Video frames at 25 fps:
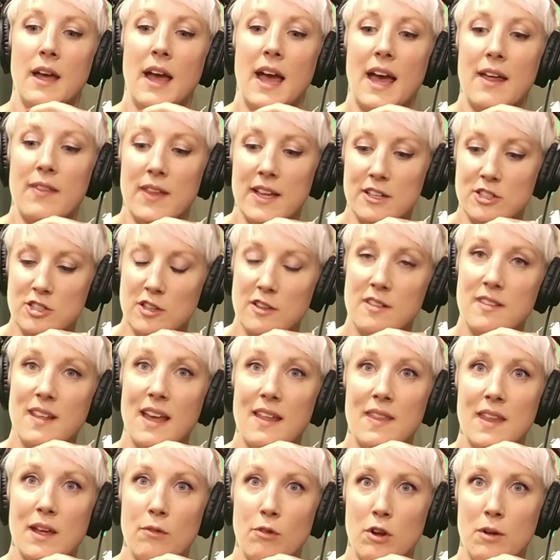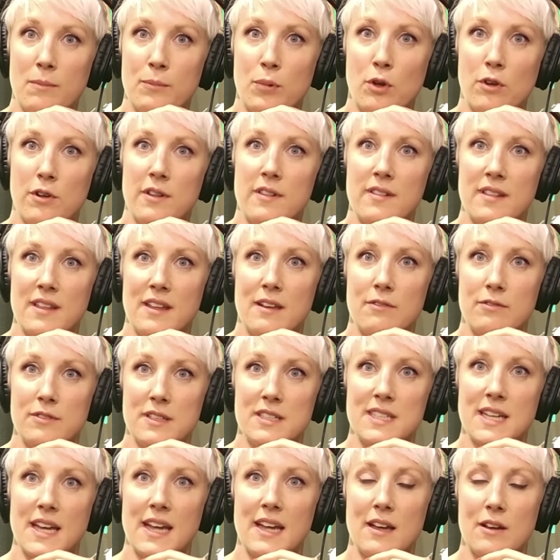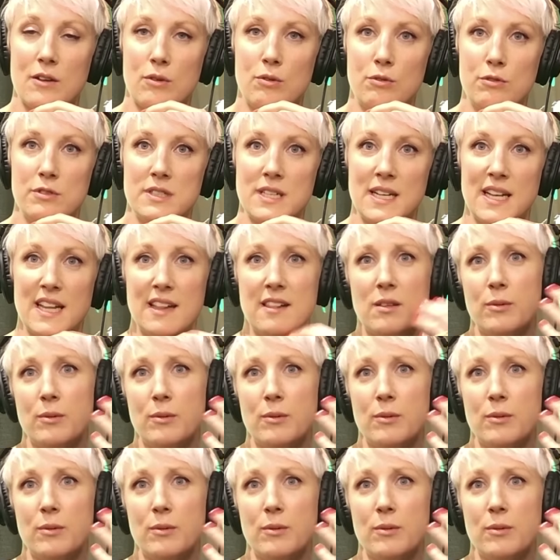and then to set their own policy of the day accordingly.